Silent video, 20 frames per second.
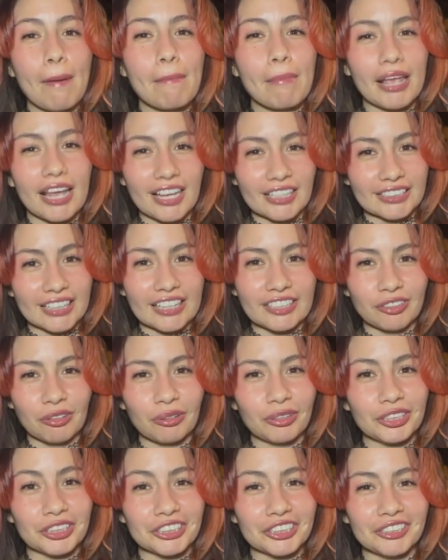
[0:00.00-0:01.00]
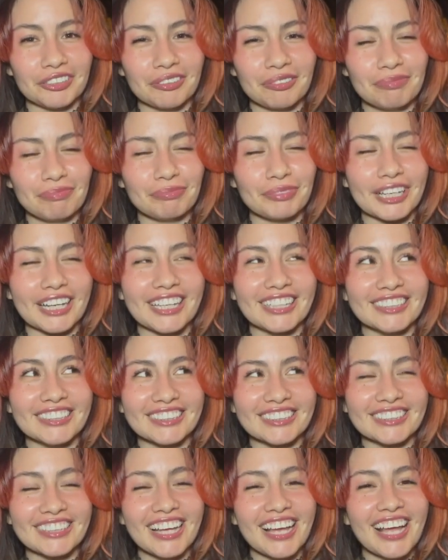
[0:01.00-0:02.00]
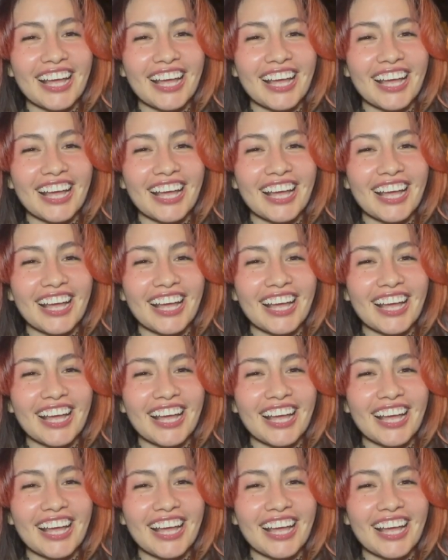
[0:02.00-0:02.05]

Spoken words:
Because I told her to, because